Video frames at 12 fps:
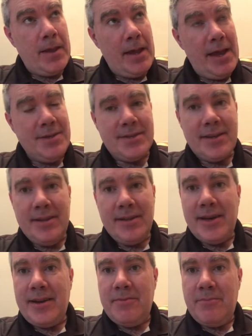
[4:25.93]

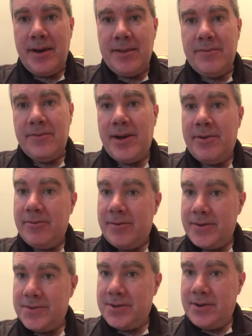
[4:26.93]
escalated by the Federal
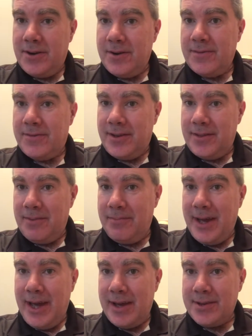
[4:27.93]
Reserve and the
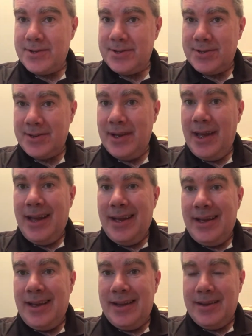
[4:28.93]
banks
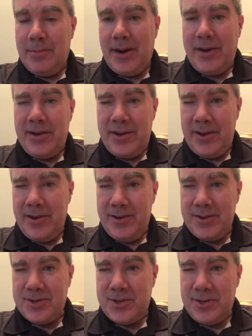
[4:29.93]
in about a year
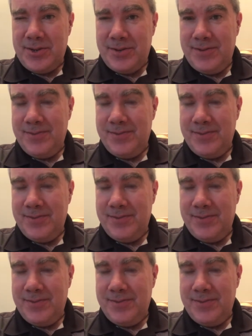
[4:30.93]
or two.